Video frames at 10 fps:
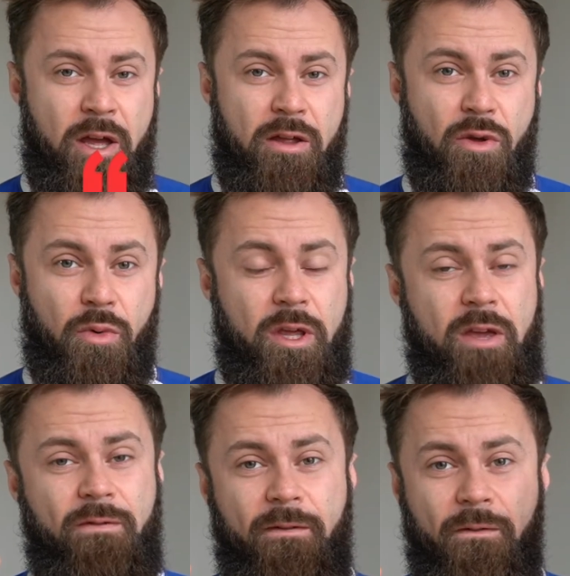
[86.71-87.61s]
So
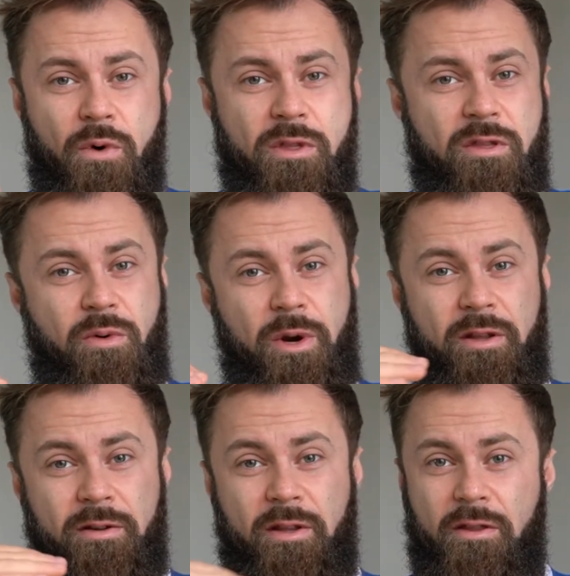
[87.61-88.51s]
if the force is
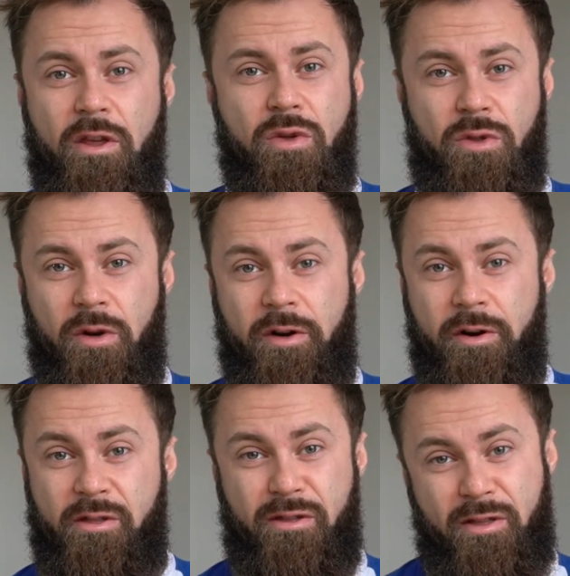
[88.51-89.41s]
greater than tissue
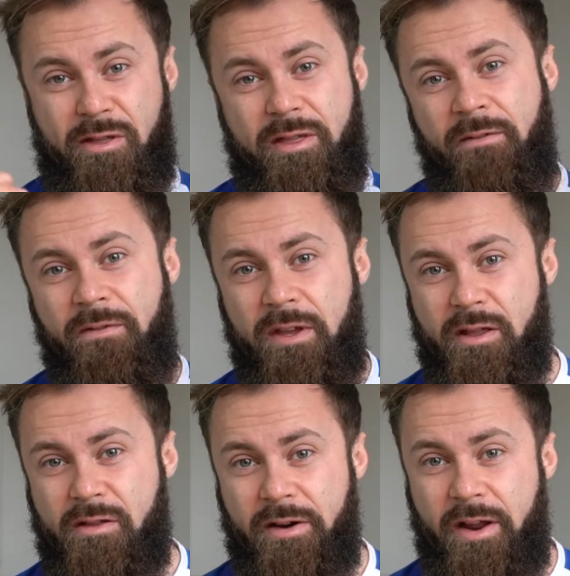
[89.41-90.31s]
tolerance, something
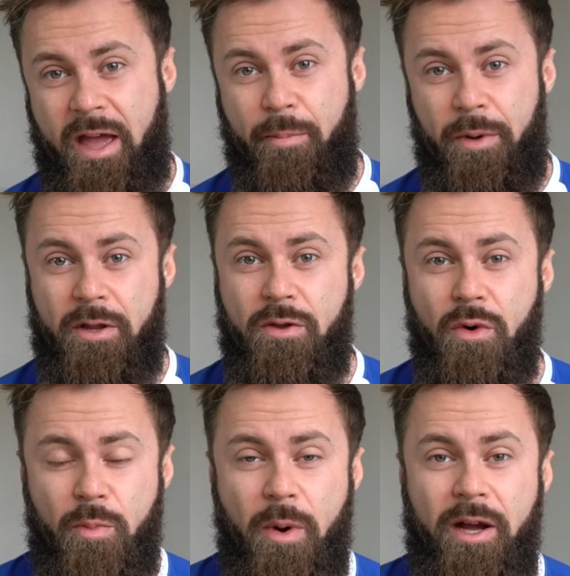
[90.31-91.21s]
is going to happen.
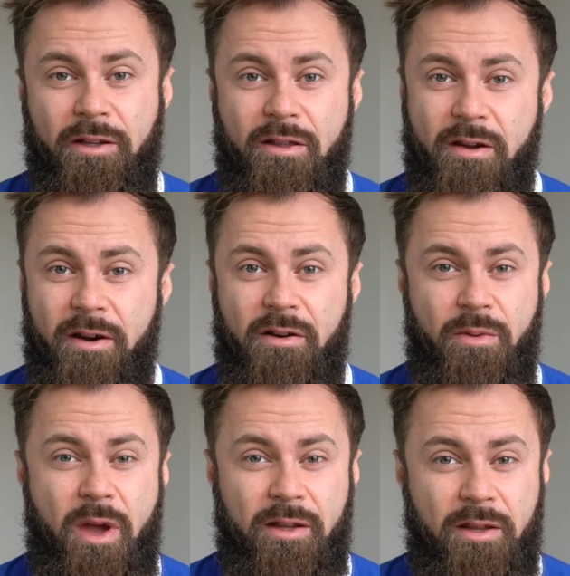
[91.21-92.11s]
Your body is going to
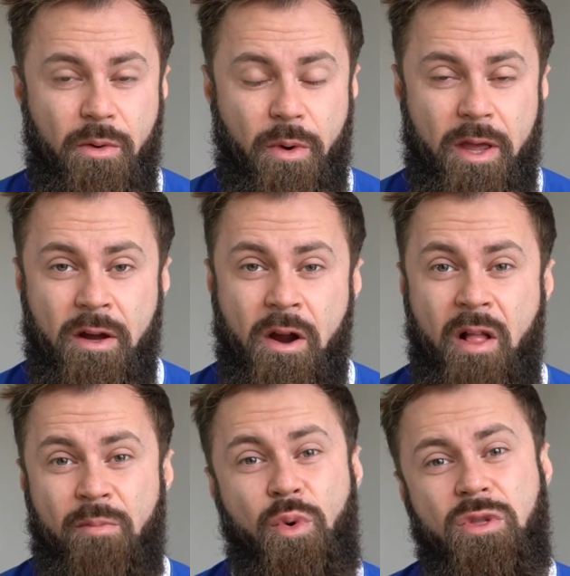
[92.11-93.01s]
react in a way.
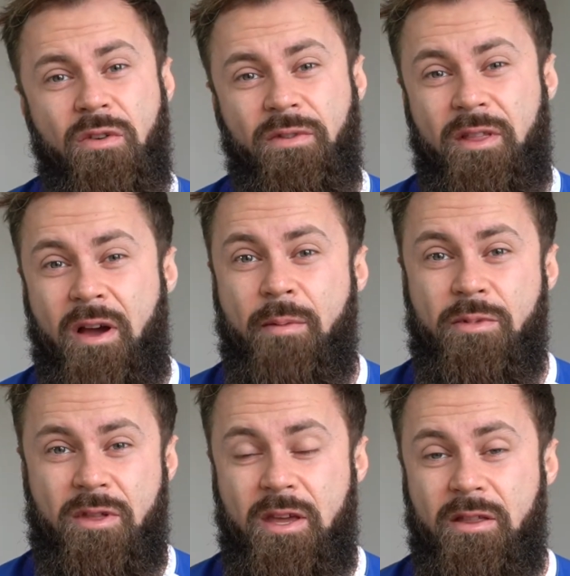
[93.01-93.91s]
Most of the
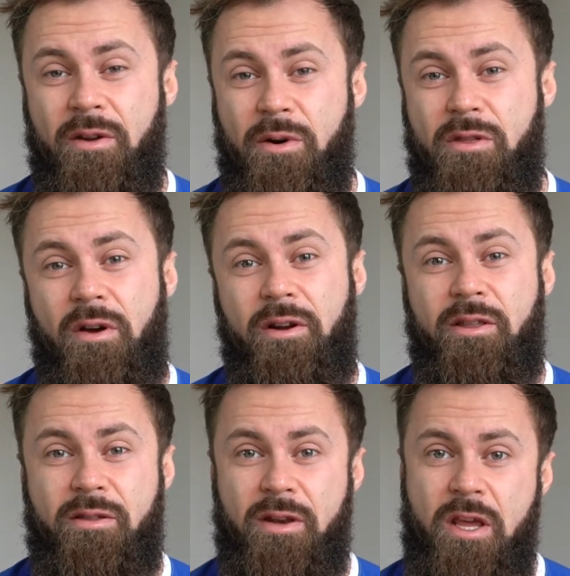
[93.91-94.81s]
times, the result
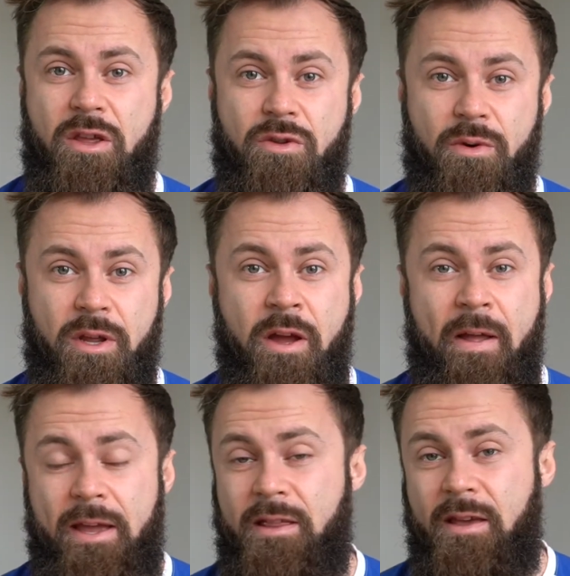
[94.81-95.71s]
is an injury.
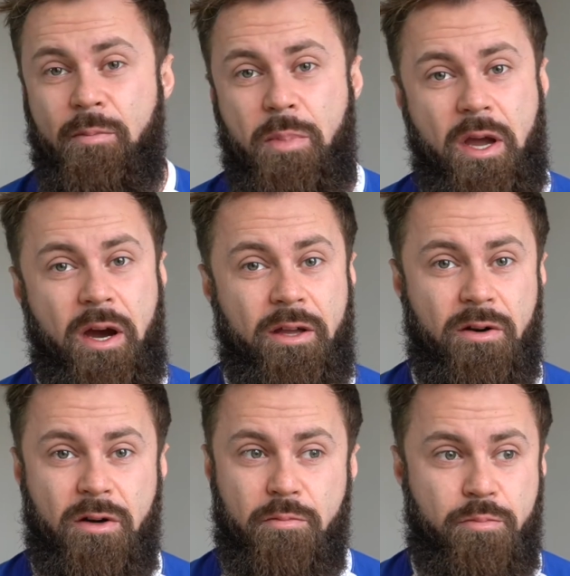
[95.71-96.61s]
It can be
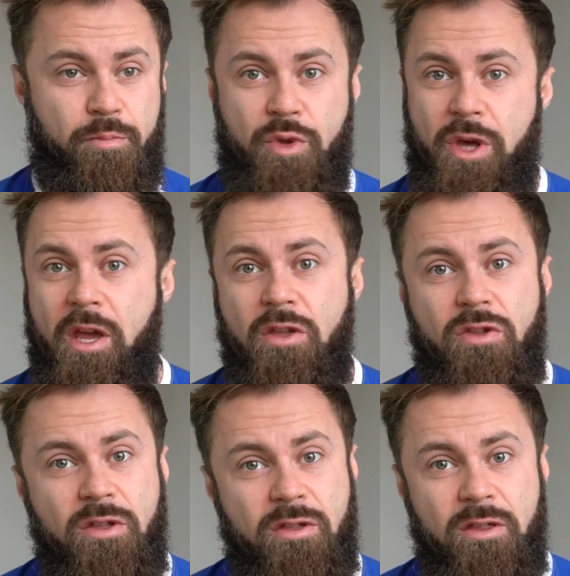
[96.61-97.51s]
either
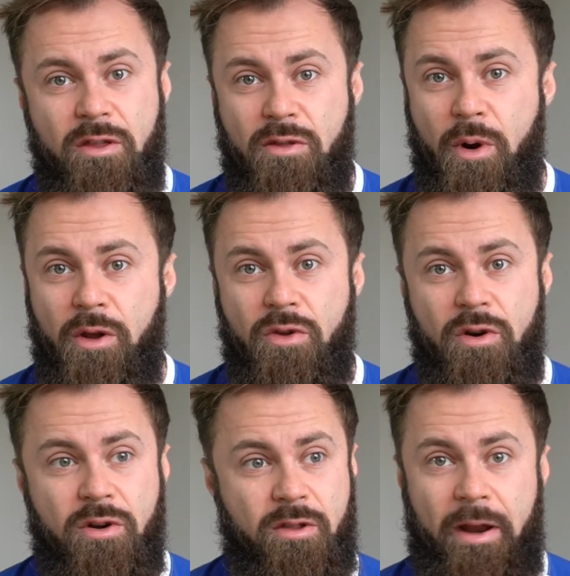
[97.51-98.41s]
changes in the
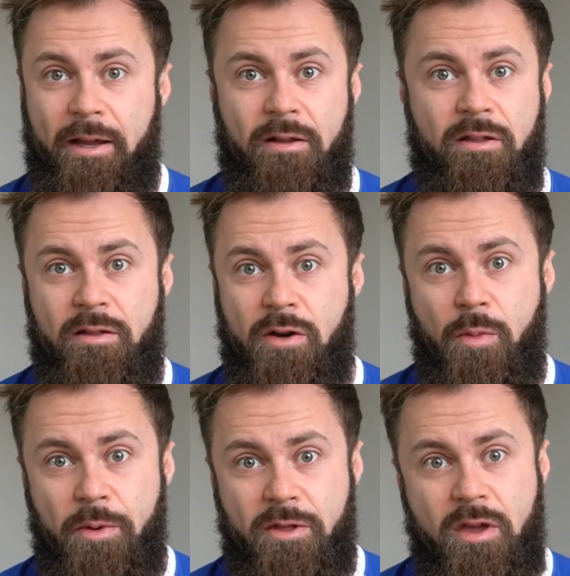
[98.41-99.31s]
structures, like a
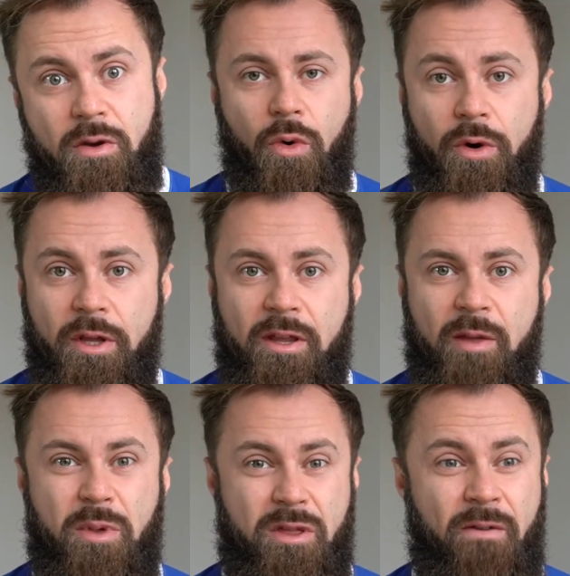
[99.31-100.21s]
tendinopathy, or it
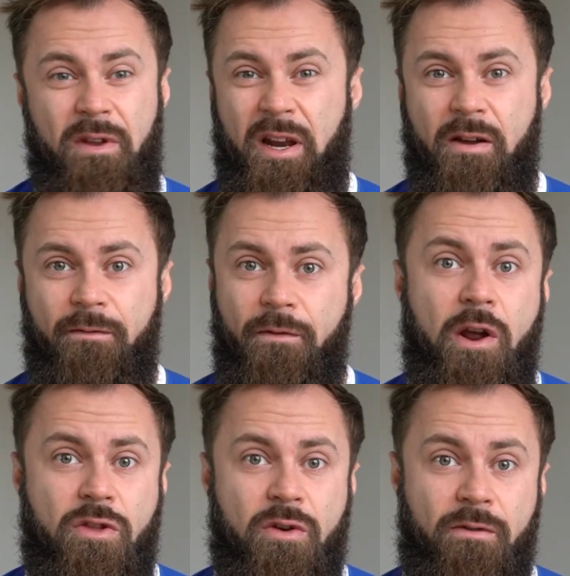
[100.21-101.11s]
can be something like a
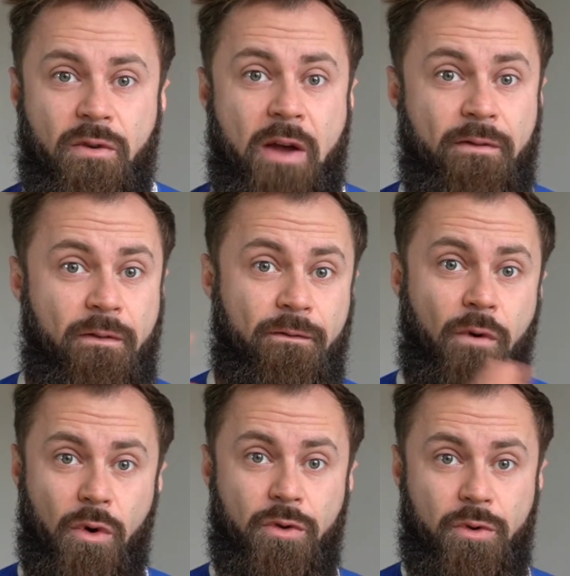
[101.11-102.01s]
fracture. If you have a
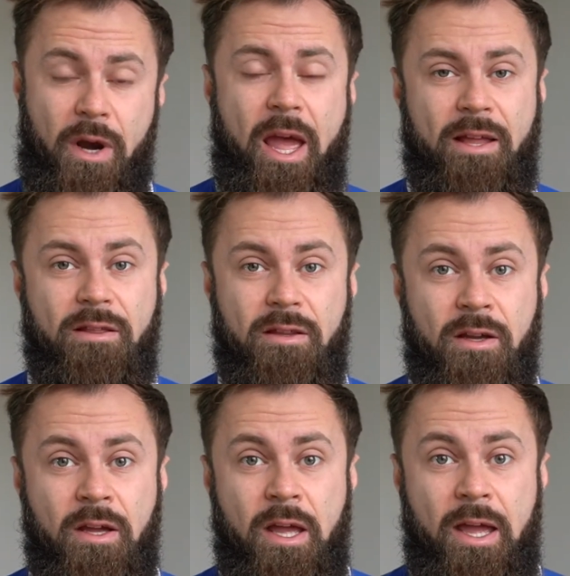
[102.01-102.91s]
fall on your hand
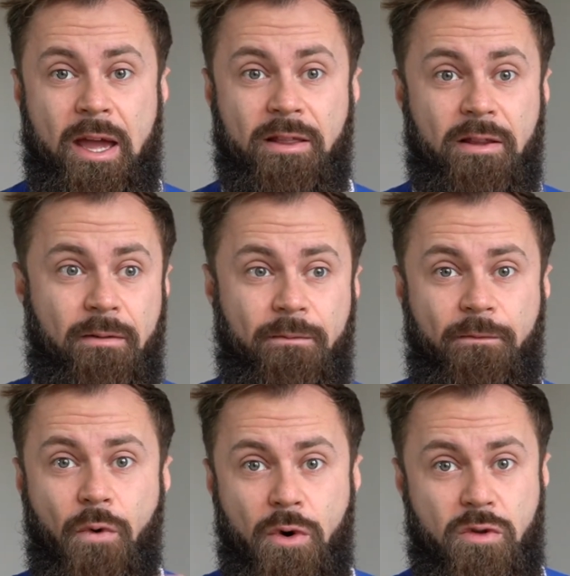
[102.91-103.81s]
and the
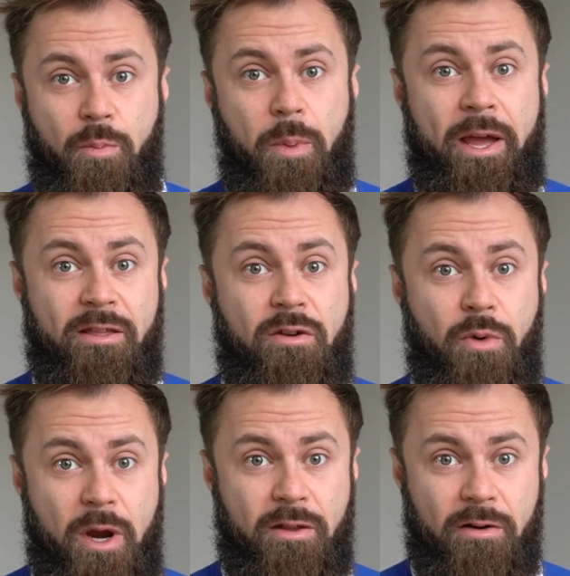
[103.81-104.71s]
force you apply is
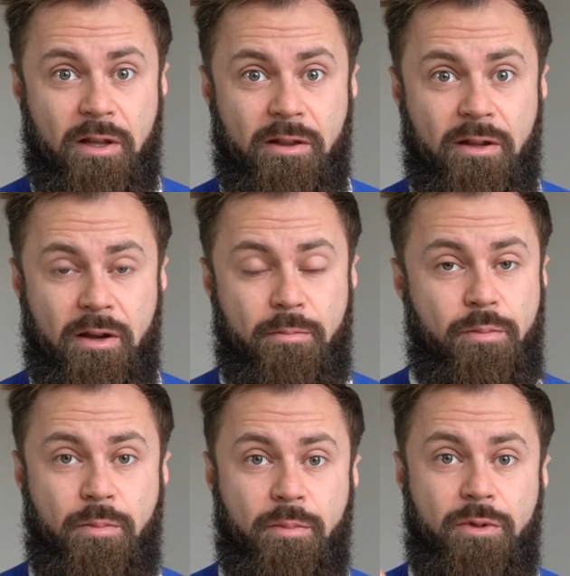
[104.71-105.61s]
greater than the
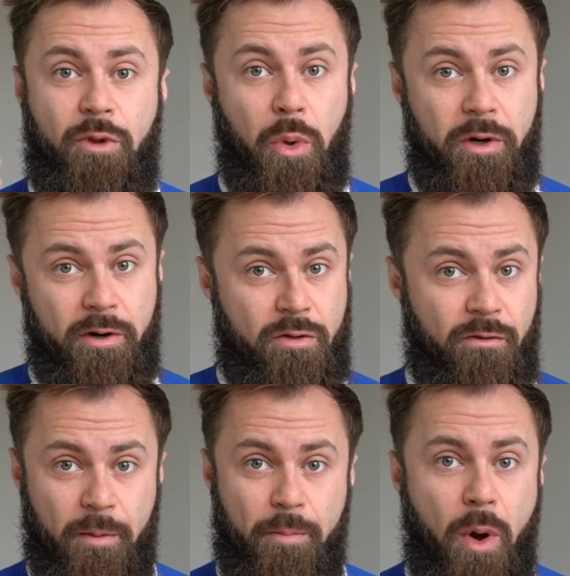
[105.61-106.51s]
tolerance
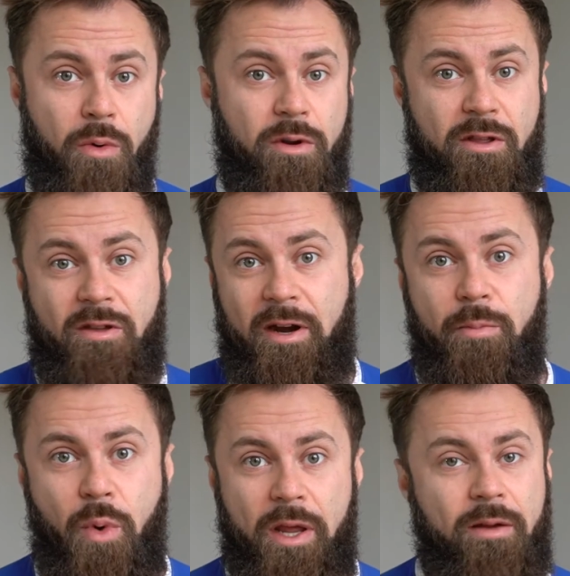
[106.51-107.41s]
of the bone, it's going to
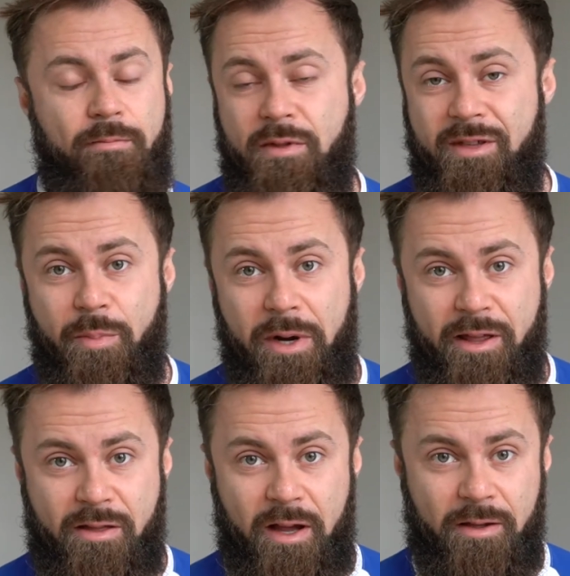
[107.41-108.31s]
break. Simple
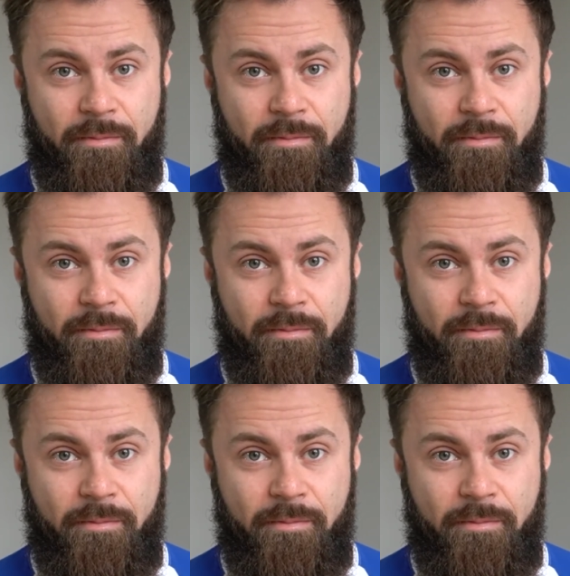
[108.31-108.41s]
as that.